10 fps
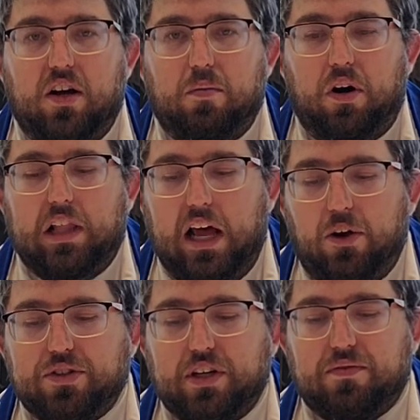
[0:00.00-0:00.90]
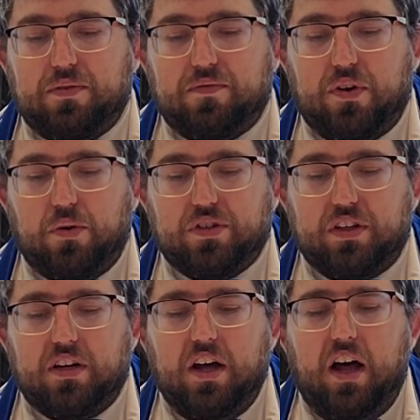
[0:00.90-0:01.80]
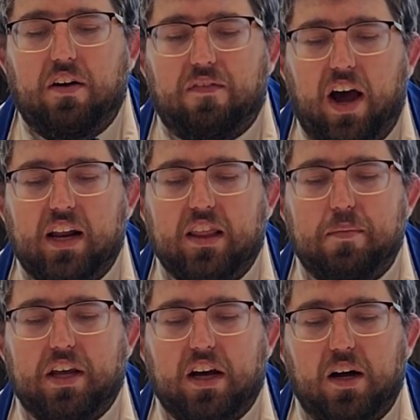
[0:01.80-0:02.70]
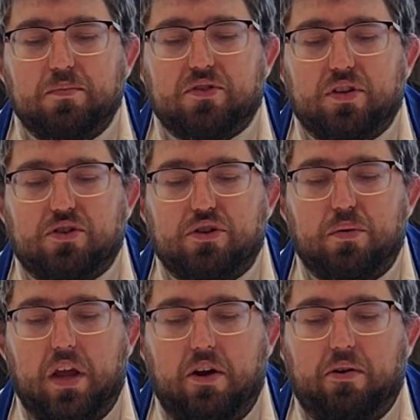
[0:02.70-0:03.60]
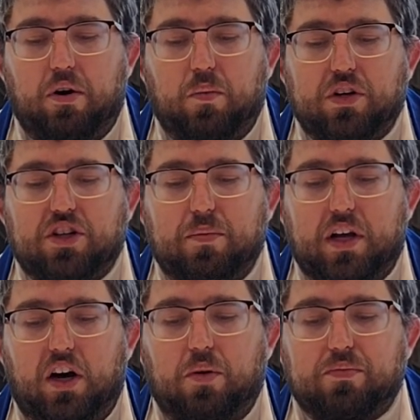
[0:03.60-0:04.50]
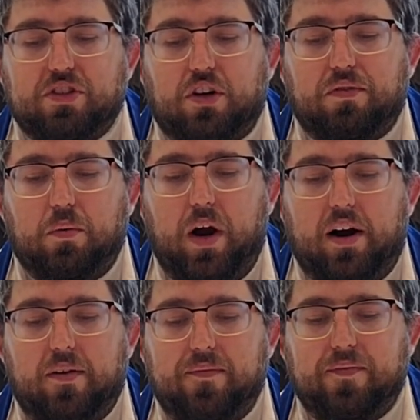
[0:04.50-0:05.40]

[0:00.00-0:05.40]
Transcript: While Elsa from Frozen finally becomes the true hero when she becomes self-aware.